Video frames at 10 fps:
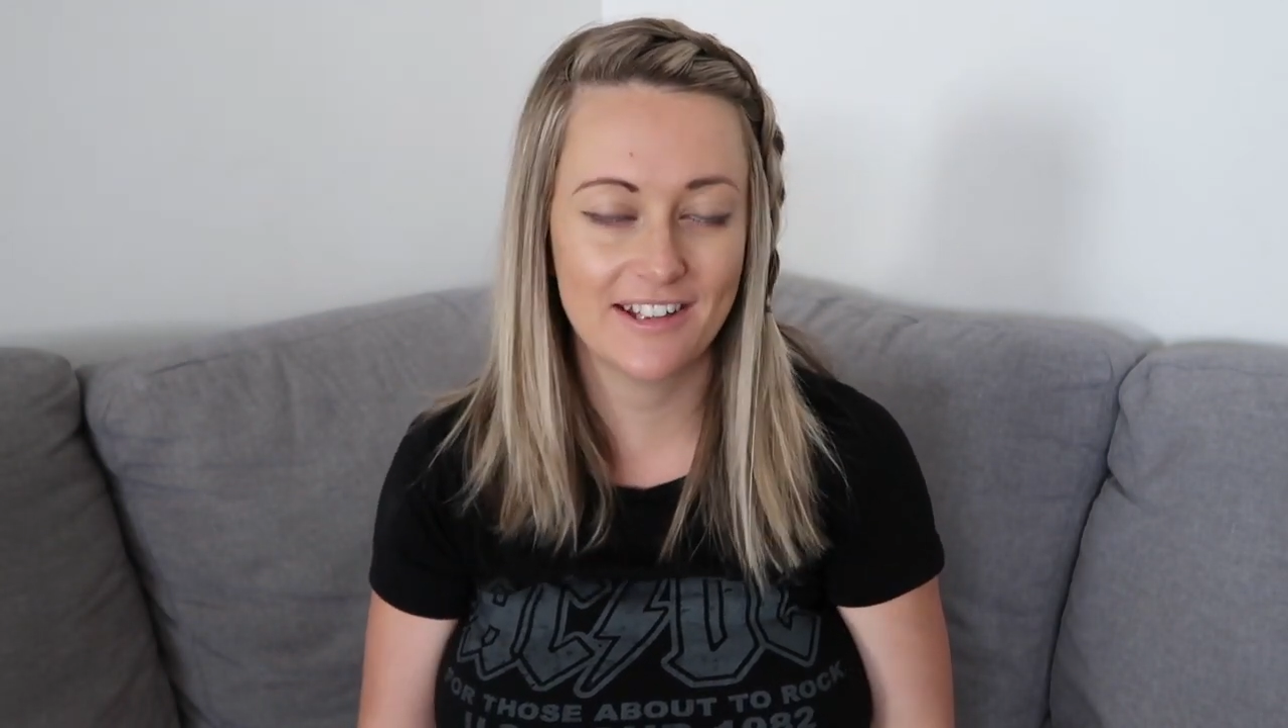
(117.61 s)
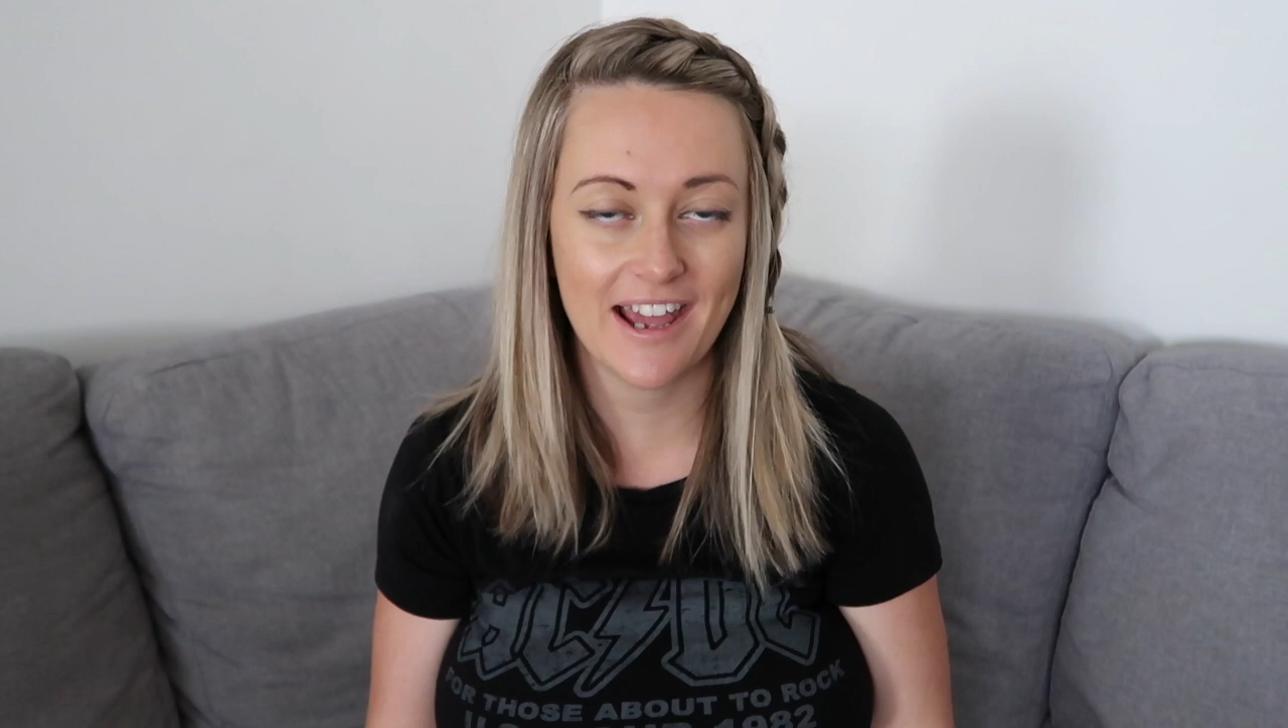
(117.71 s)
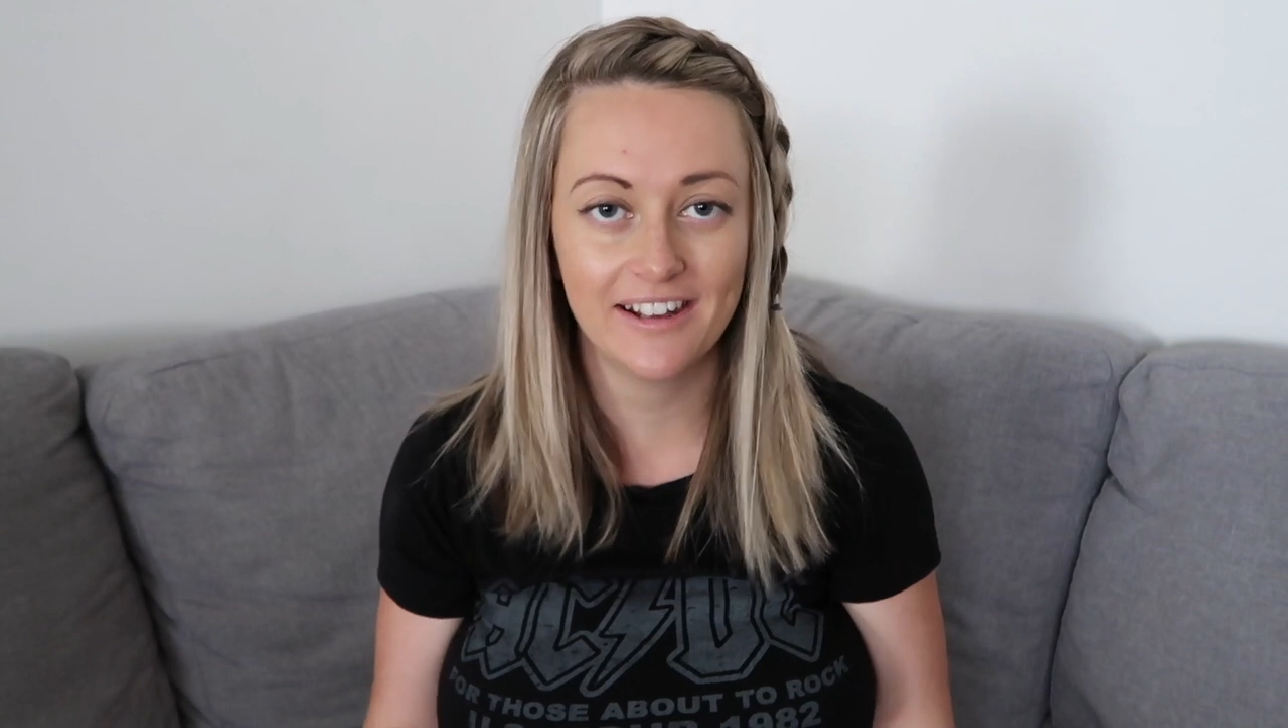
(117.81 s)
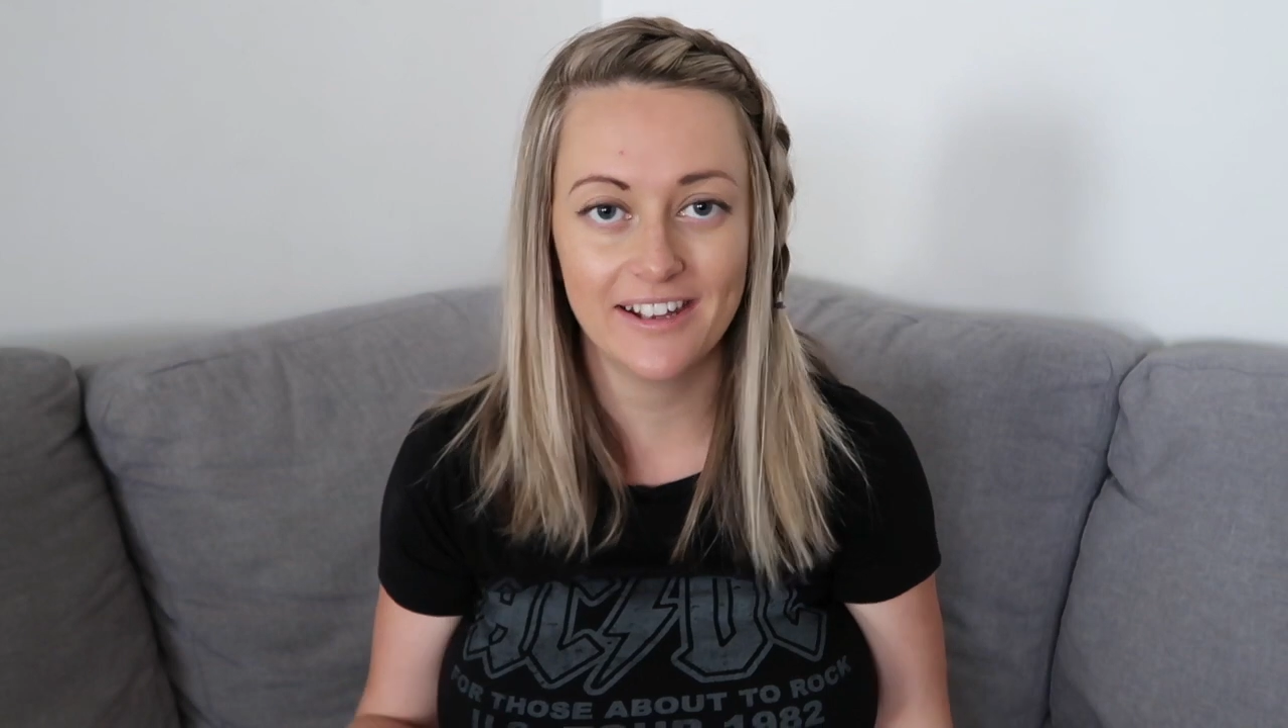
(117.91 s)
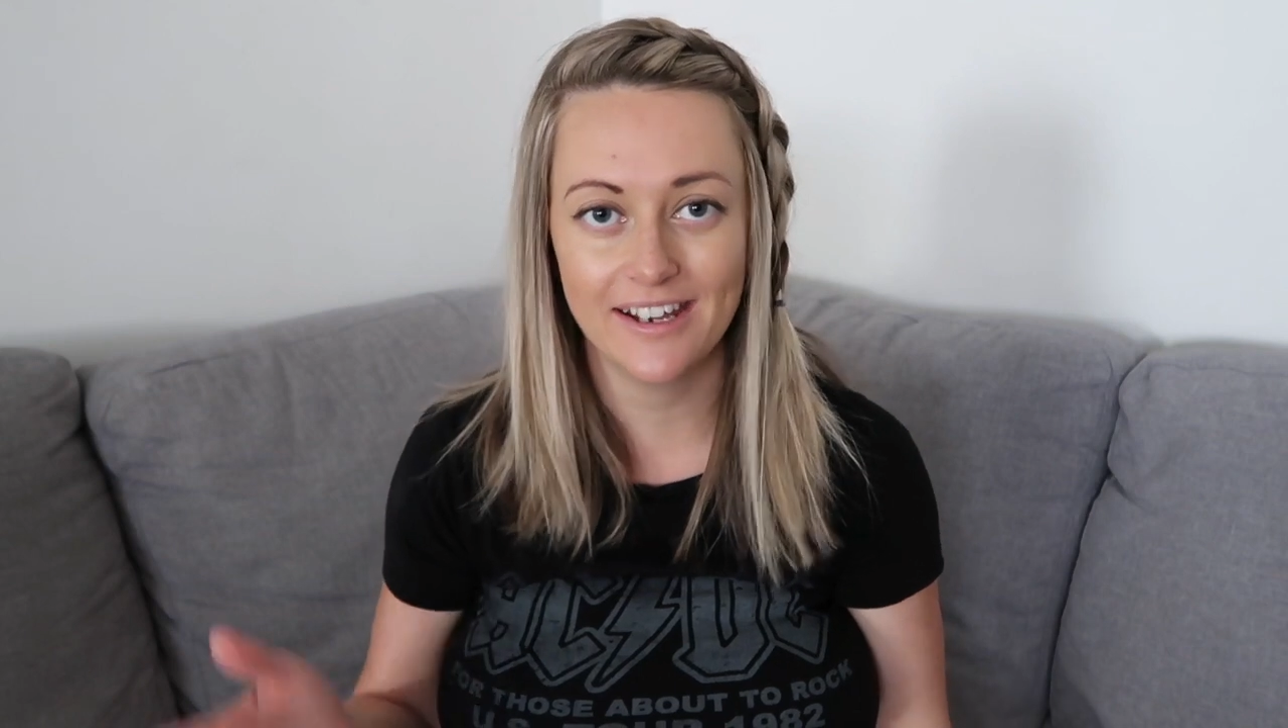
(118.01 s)

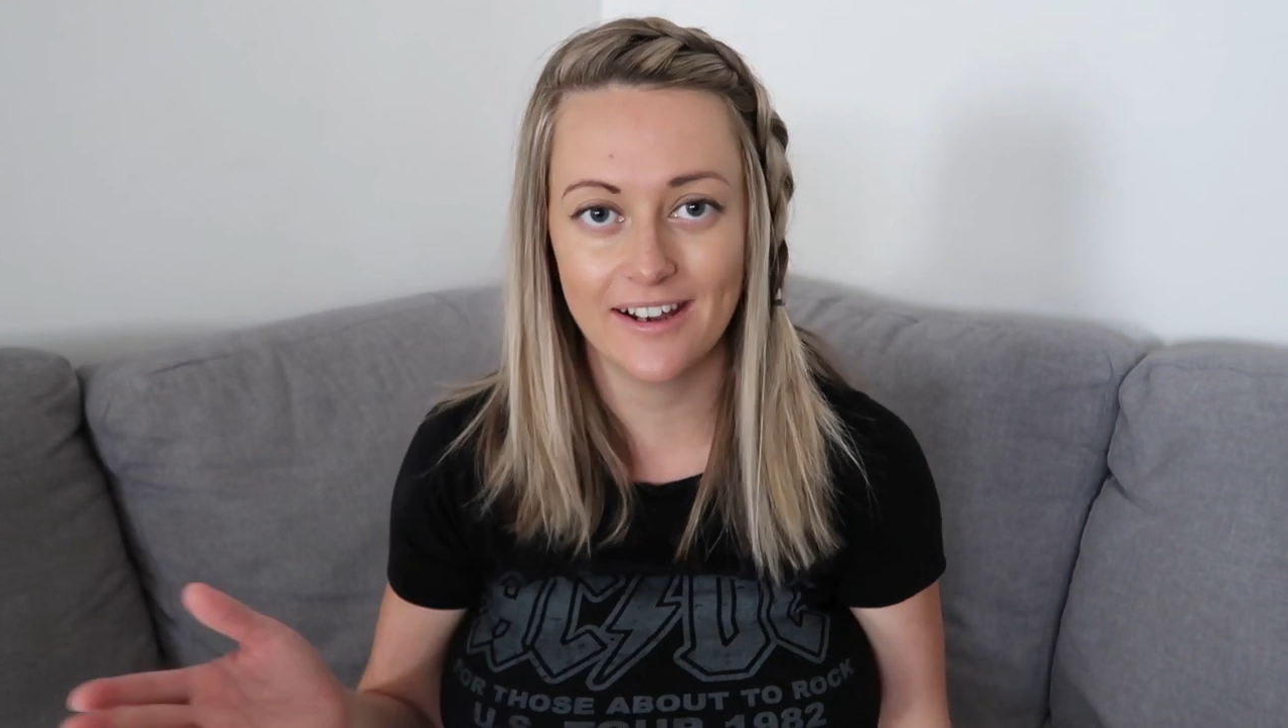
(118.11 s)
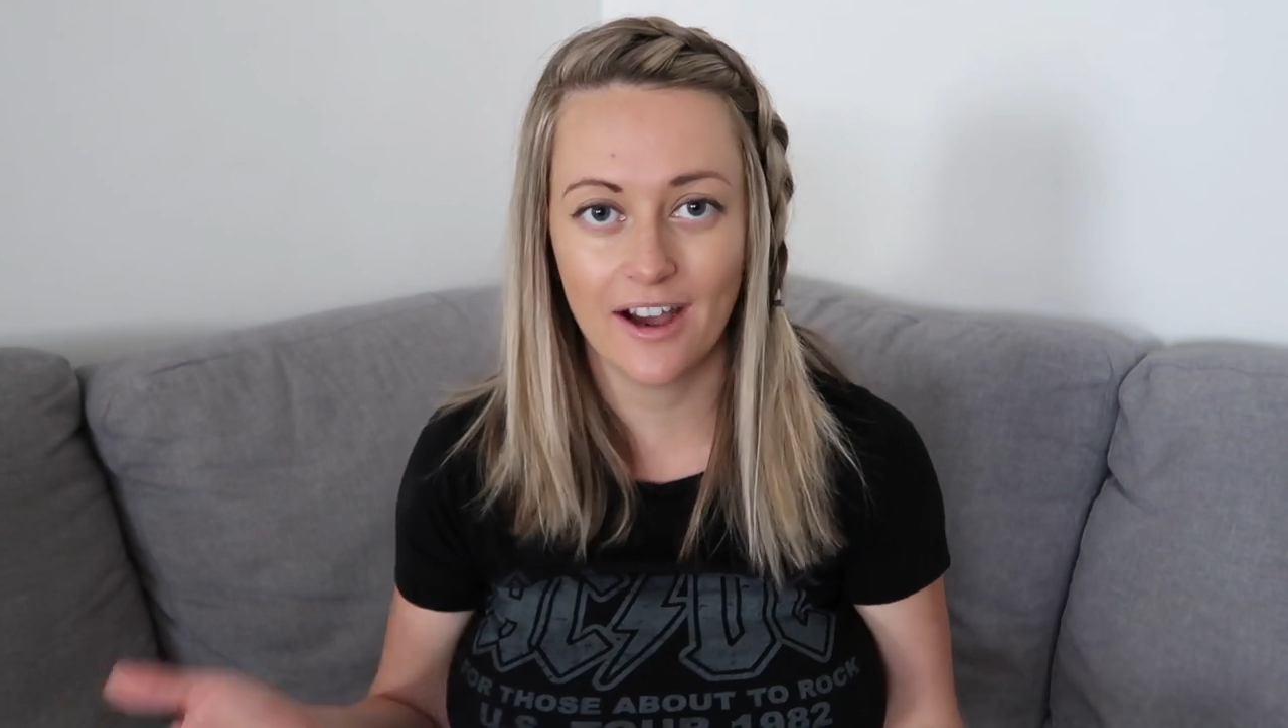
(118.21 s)
tallying